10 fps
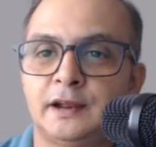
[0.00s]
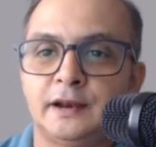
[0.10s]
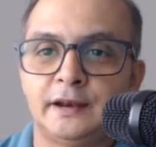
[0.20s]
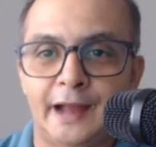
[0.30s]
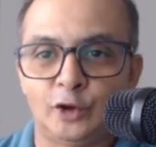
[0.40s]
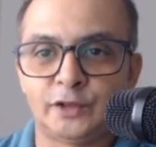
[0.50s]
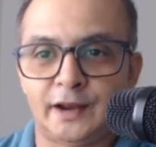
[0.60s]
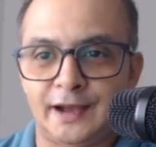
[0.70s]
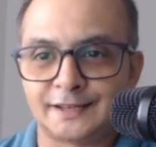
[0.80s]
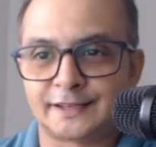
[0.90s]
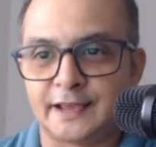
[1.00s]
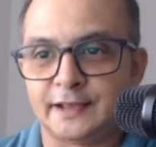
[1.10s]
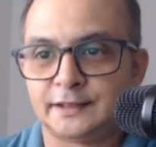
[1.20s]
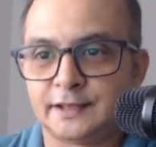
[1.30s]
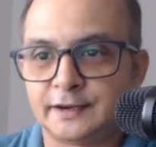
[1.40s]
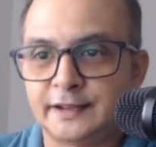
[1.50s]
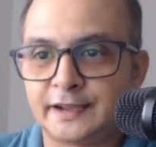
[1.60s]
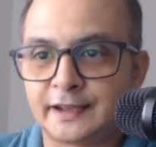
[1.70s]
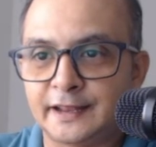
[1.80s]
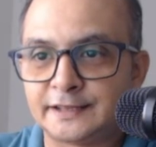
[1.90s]
Now they're asking the
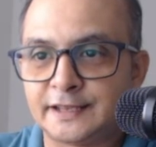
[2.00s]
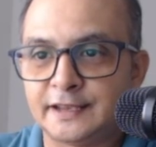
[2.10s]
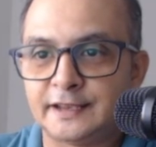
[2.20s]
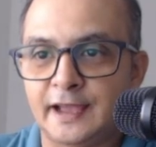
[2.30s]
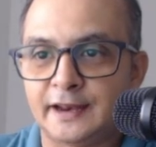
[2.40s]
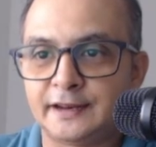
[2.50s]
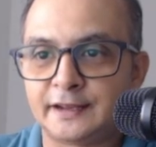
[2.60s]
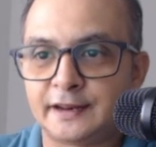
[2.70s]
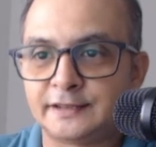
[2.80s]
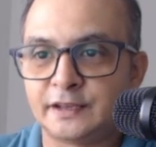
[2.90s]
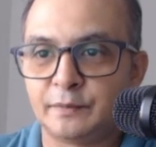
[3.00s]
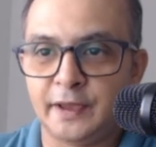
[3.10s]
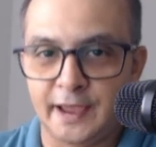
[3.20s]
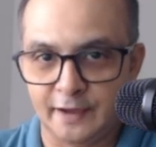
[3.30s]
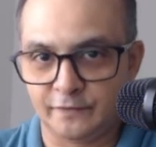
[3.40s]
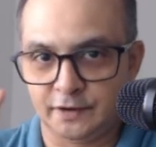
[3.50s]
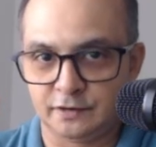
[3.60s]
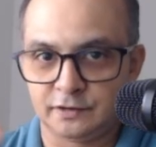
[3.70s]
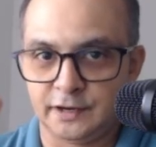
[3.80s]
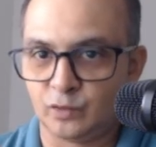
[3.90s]
decreasing and increasing
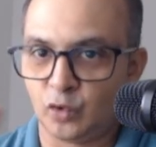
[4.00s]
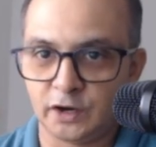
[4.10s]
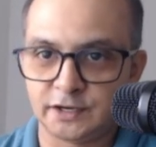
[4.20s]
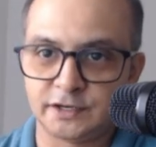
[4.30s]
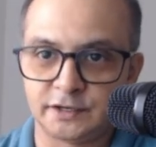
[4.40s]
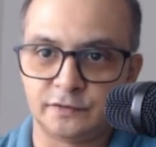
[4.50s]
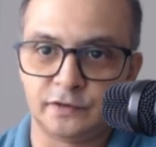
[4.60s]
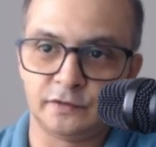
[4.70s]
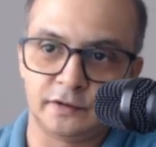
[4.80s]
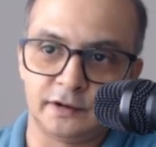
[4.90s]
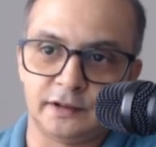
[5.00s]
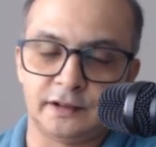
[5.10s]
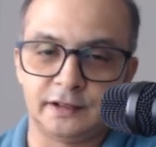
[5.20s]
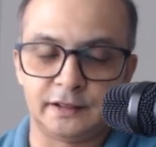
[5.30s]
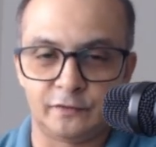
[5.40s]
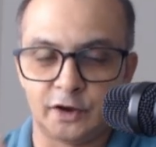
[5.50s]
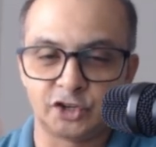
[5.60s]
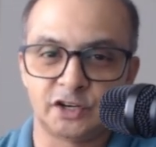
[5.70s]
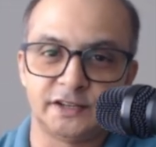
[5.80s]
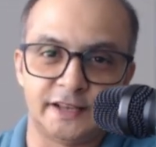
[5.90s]
behavior, in what interval the
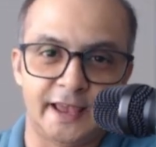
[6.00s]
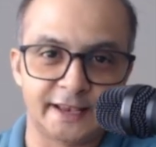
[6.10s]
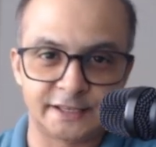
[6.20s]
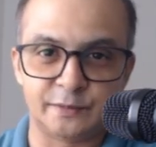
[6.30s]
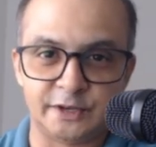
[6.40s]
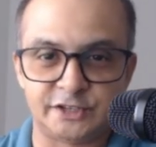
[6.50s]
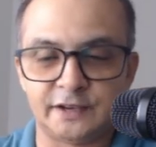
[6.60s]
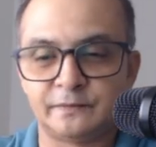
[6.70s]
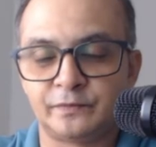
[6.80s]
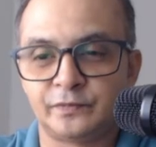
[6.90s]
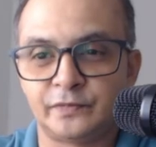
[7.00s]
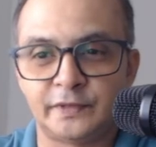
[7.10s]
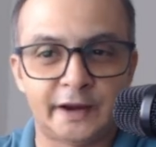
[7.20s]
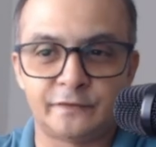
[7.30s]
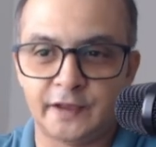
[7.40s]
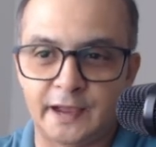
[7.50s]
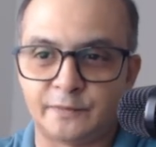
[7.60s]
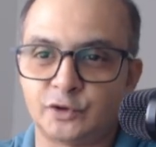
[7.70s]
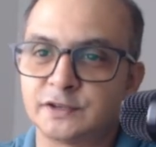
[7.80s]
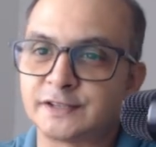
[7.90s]
function is exhibiting, that we have
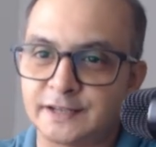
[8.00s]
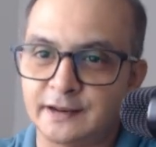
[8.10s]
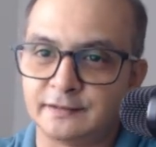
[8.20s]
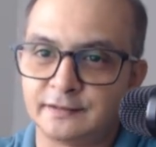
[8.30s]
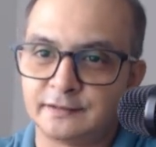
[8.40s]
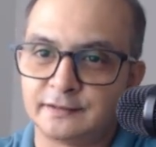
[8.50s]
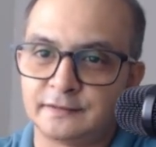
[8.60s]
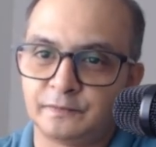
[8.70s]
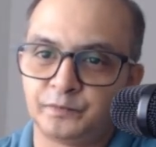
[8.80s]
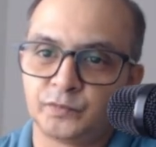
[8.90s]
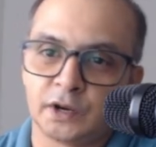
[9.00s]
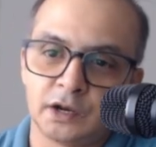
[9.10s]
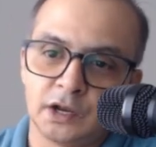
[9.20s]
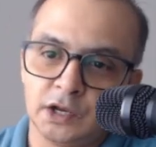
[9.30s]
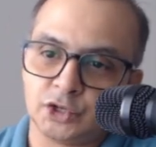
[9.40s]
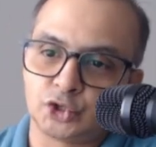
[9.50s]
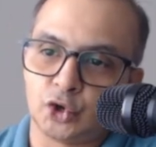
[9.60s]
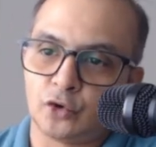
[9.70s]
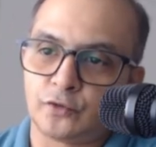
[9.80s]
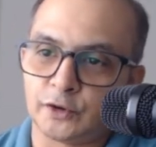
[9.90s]
to understand.
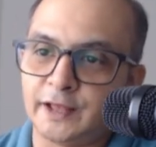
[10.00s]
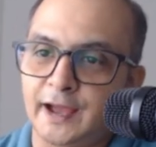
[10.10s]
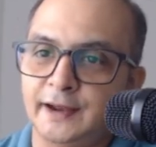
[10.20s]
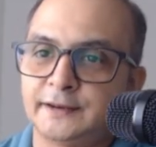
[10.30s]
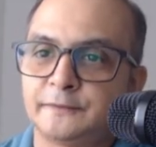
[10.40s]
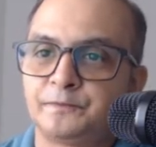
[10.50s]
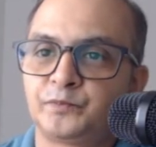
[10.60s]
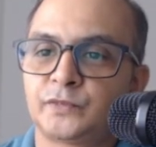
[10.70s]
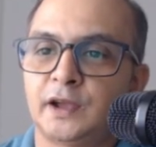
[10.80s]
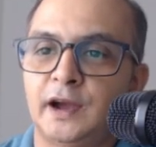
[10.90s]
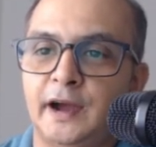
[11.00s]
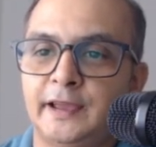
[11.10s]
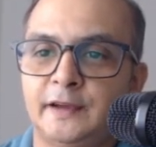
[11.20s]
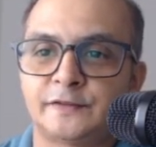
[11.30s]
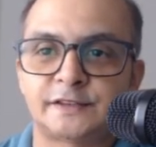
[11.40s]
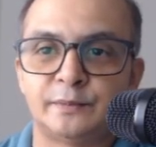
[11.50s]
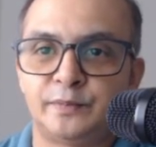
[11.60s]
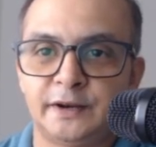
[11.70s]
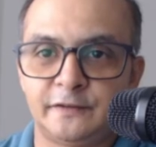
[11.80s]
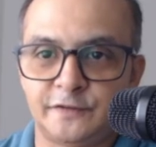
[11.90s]
So for that, I have
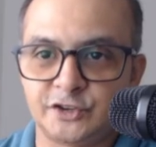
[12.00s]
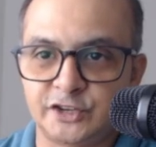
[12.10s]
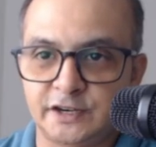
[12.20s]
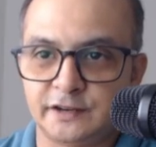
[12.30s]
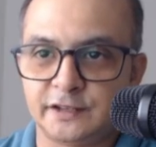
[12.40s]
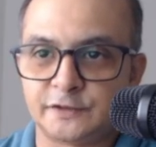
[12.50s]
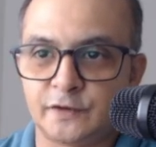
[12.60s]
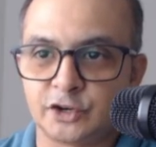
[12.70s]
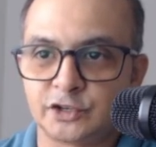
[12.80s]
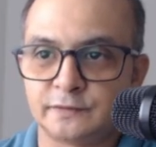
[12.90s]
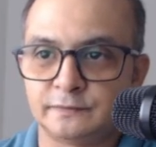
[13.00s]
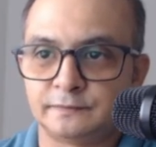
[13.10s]
simply differentiated this function,